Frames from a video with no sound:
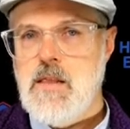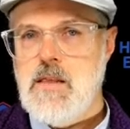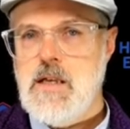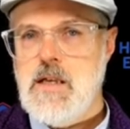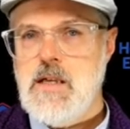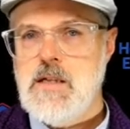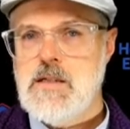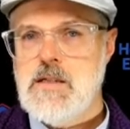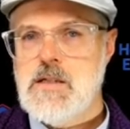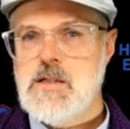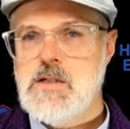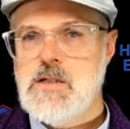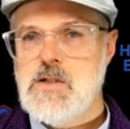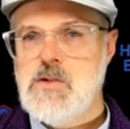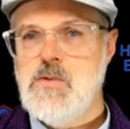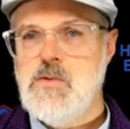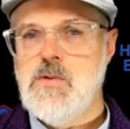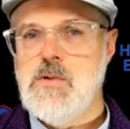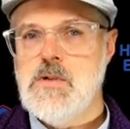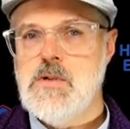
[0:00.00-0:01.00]
These
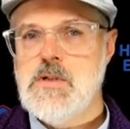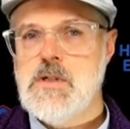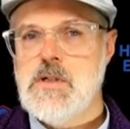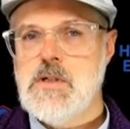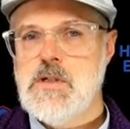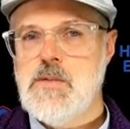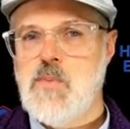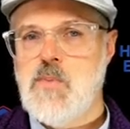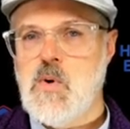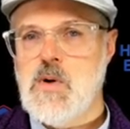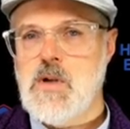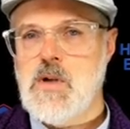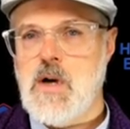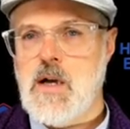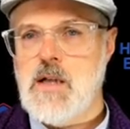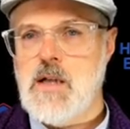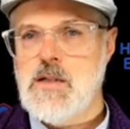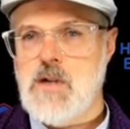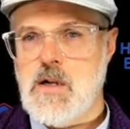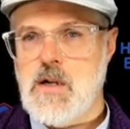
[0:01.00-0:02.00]
schools support
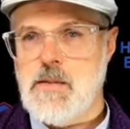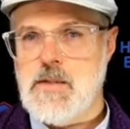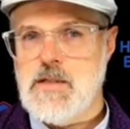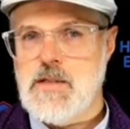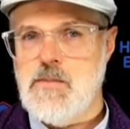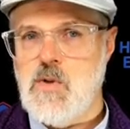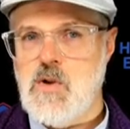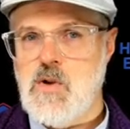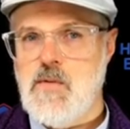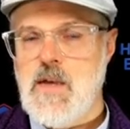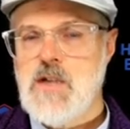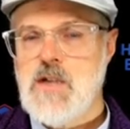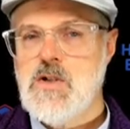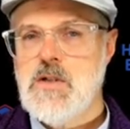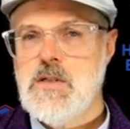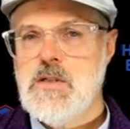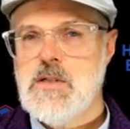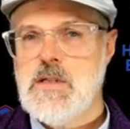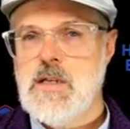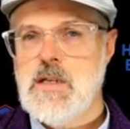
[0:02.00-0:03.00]
autonomous
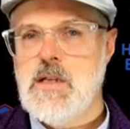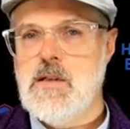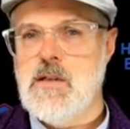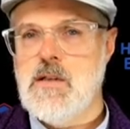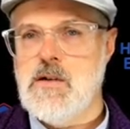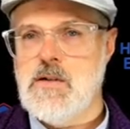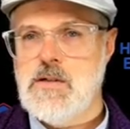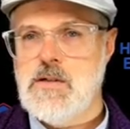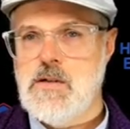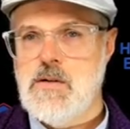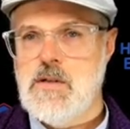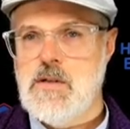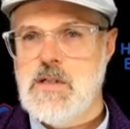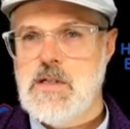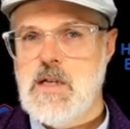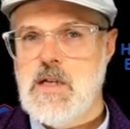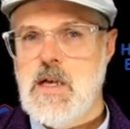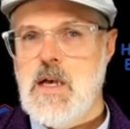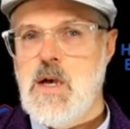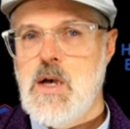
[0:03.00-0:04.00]
motivations in their
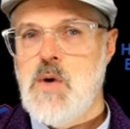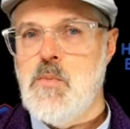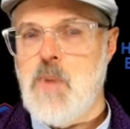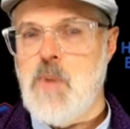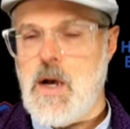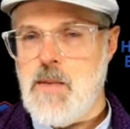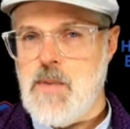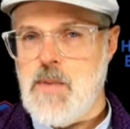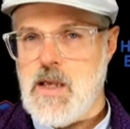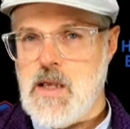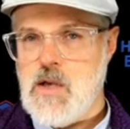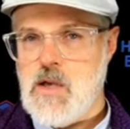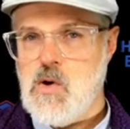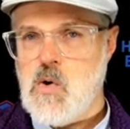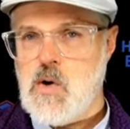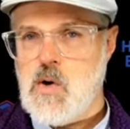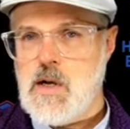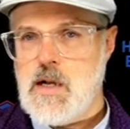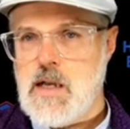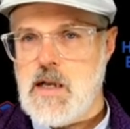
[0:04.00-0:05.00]
students by being
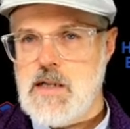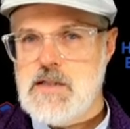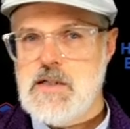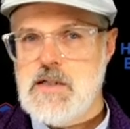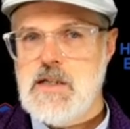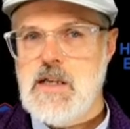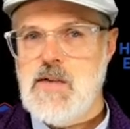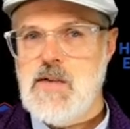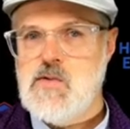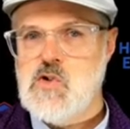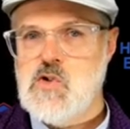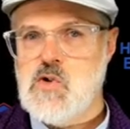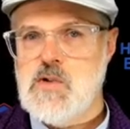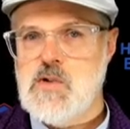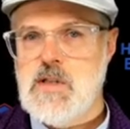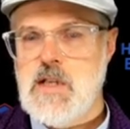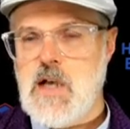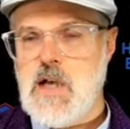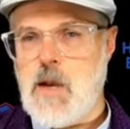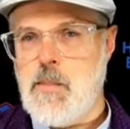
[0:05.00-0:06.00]
organized to give
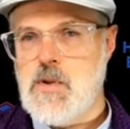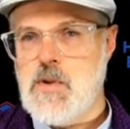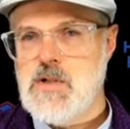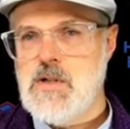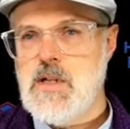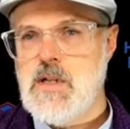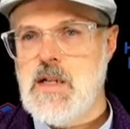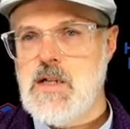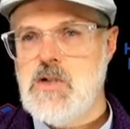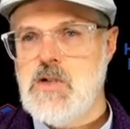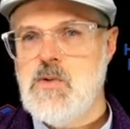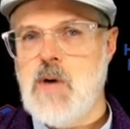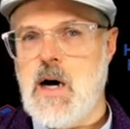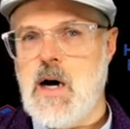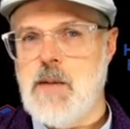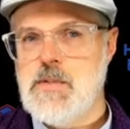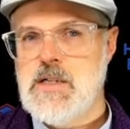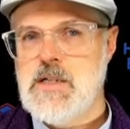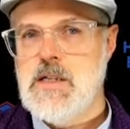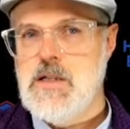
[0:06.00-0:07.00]
children the opportunity to
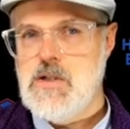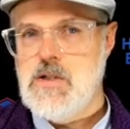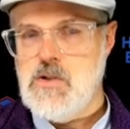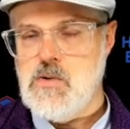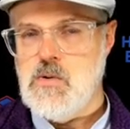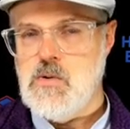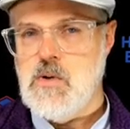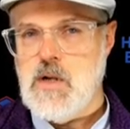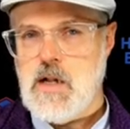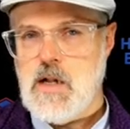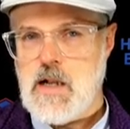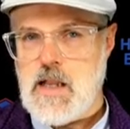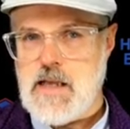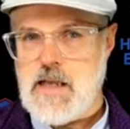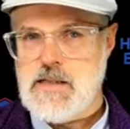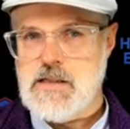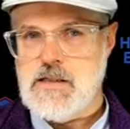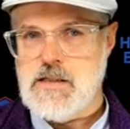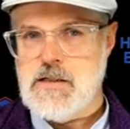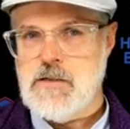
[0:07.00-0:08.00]
opt into
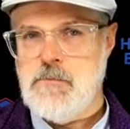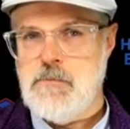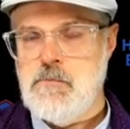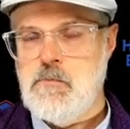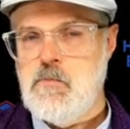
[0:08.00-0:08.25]
classes.